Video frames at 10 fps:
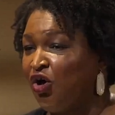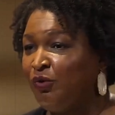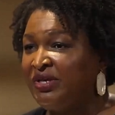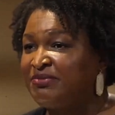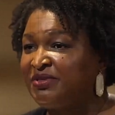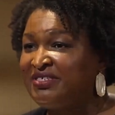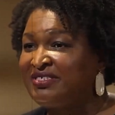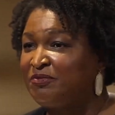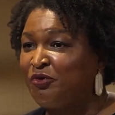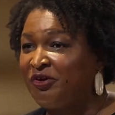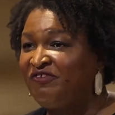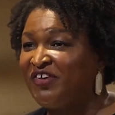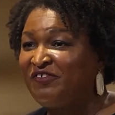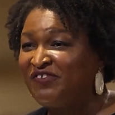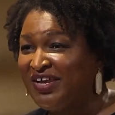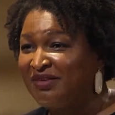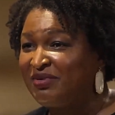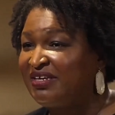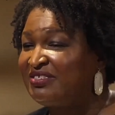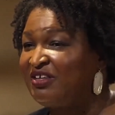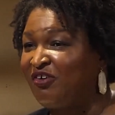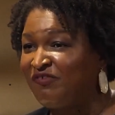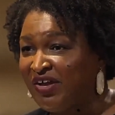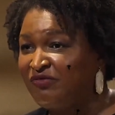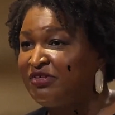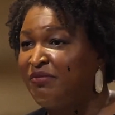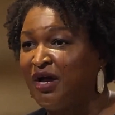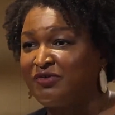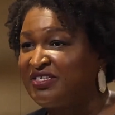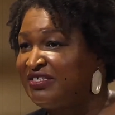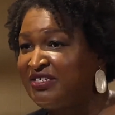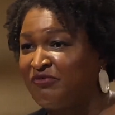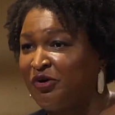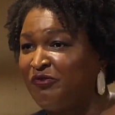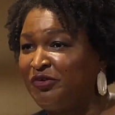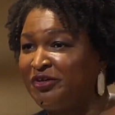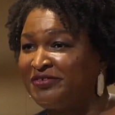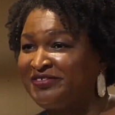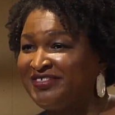And always, please support Fair Fight, because our fight for democracy is never over.